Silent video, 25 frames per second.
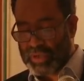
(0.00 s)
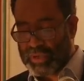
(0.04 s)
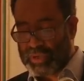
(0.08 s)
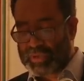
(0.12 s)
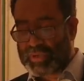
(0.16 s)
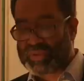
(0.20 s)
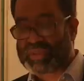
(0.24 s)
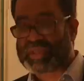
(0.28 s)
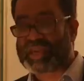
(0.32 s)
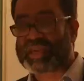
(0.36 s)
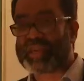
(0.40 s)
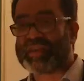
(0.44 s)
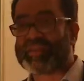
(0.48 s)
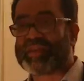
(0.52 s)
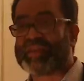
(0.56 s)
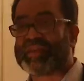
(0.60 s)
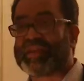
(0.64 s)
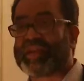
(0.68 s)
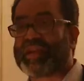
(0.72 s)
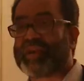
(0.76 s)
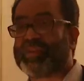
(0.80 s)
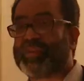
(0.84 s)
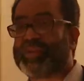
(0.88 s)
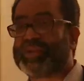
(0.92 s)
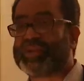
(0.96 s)
So the second thing
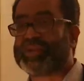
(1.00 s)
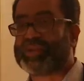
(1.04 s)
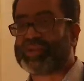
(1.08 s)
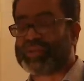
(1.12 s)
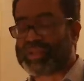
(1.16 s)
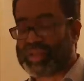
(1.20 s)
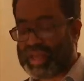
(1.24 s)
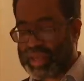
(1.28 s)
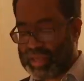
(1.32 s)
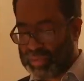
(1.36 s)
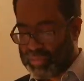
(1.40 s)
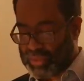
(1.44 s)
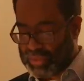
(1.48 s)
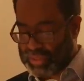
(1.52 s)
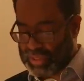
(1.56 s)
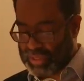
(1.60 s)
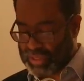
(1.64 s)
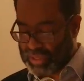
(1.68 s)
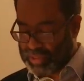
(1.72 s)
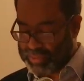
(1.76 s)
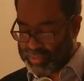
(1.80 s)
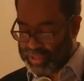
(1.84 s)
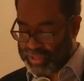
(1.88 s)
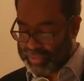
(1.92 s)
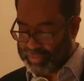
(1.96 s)
that I wanted to say was a
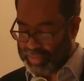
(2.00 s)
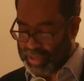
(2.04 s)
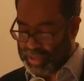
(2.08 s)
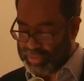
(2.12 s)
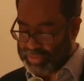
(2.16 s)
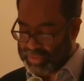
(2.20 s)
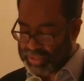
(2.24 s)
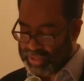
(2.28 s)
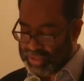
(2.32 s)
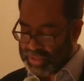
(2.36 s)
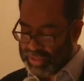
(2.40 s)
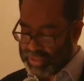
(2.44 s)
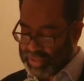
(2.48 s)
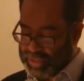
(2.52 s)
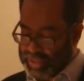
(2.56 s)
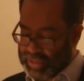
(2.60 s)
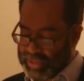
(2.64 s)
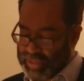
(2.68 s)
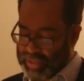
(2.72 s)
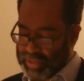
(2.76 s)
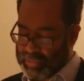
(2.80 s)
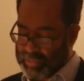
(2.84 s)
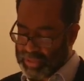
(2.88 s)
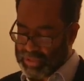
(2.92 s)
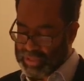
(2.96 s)
little bit about
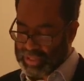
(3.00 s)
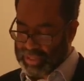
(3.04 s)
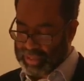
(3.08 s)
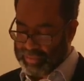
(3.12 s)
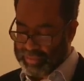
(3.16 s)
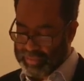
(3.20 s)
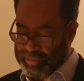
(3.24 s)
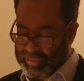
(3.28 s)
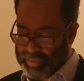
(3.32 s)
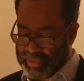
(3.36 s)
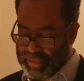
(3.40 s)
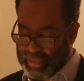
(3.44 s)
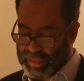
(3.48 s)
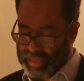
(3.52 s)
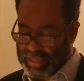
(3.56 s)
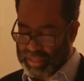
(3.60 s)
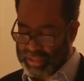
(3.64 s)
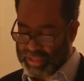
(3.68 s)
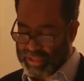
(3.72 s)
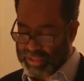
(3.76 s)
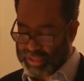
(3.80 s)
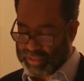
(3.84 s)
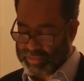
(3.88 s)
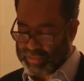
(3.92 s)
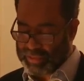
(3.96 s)
the Muslim
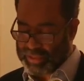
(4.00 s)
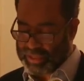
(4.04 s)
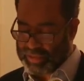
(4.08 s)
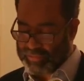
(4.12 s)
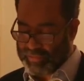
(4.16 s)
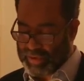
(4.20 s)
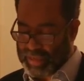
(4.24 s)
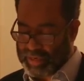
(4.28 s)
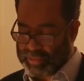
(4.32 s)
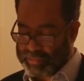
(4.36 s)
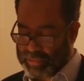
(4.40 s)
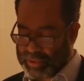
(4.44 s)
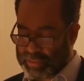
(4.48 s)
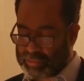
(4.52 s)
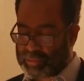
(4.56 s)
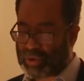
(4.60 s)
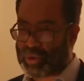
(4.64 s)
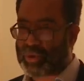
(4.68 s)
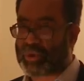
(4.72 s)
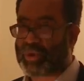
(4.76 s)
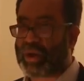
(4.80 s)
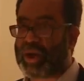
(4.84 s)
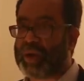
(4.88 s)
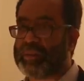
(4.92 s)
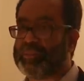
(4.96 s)
Leadership Development
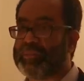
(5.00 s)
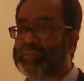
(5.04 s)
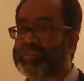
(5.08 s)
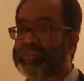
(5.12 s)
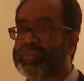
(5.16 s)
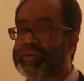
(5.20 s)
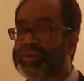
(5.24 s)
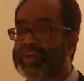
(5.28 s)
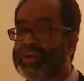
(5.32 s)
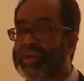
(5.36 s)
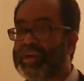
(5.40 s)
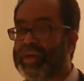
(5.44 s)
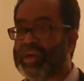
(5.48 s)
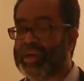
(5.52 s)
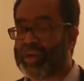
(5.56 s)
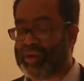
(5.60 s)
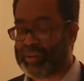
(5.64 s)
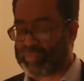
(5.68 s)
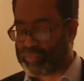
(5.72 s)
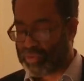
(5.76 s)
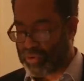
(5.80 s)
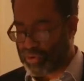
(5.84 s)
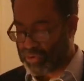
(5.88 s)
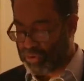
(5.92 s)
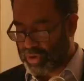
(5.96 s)
Program,
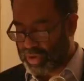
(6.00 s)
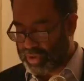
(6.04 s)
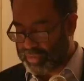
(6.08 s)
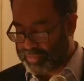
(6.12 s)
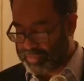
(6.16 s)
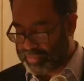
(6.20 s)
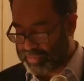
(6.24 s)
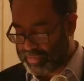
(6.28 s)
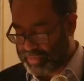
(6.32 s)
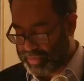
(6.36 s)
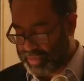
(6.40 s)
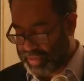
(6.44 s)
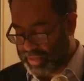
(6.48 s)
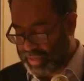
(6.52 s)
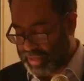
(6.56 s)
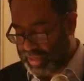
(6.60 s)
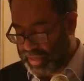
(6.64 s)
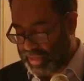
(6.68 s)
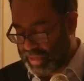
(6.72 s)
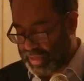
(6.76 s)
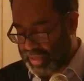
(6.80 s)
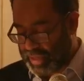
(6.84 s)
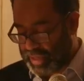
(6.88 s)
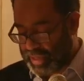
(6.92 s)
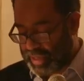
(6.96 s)
a program
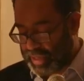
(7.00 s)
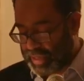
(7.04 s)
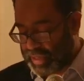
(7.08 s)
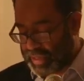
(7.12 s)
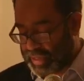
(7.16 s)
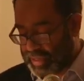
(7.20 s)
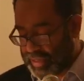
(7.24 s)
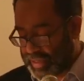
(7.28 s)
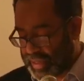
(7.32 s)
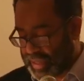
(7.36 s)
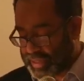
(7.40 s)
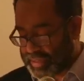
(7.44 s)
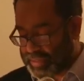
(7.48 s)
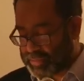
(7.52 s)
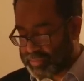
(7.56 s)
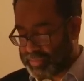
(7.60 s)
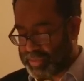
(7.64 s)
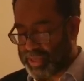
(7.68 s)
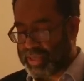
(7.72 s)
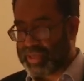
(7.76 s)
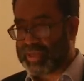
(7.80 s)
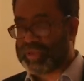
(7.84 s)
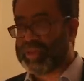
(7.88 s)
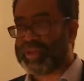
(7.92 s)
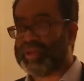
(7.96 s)
that's
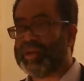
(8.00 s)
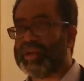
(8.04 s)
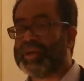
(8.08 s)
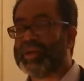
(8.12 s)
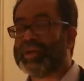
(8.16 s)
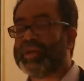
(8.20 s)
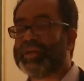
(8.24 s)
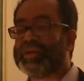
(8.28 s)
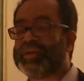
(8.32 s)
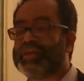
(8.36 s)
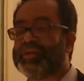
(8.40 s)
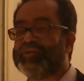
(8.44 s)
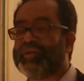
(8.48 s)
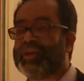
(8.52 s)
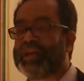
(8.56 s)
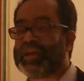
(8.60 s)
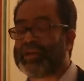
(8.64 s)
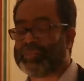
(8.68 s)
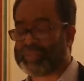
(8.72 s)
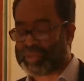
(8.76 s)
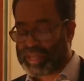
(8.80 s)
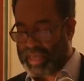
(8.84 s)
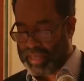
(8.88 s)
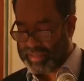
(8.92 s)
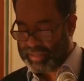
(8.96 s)
been
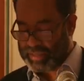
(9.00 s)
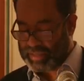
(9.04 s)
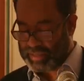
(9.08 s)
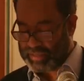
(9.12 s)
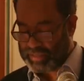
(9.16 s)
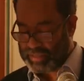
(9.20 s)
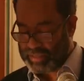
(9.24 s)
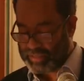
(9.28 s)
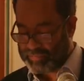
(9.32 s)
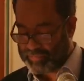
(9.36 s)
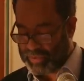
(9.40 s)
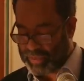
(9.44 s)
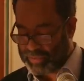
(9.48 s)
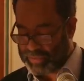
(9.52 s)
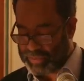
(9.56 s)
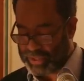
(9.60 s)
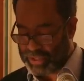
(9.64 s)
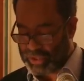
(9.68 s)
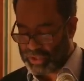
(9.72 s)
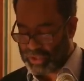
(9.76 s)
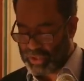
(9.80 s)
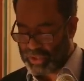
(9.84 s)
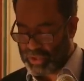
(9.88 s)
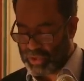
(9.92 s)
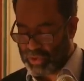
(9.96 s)
developed at the Aziz
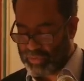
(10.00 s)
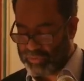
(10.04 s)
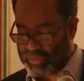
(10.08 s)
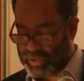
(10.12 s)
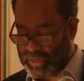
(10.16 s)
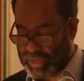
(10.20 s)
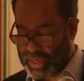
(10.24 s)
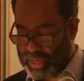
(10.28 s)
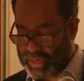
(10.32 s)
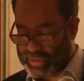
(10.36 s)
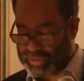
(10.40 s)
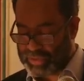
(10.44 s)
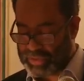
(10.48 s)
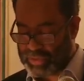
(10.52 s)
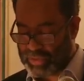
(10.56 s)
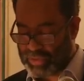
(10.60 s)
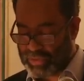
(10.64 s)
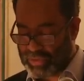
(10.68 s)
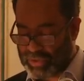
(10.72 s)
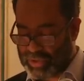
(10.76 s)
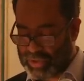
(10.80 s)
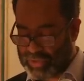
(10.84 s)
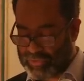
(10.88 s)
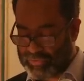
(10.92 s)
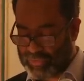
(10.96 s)
Foundation over the last
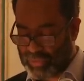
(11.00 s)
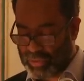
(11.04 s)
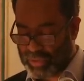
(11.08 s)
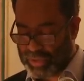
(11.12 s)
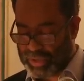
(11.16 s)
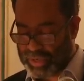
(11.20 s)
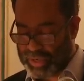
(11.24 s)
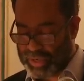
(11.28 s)
3 to 4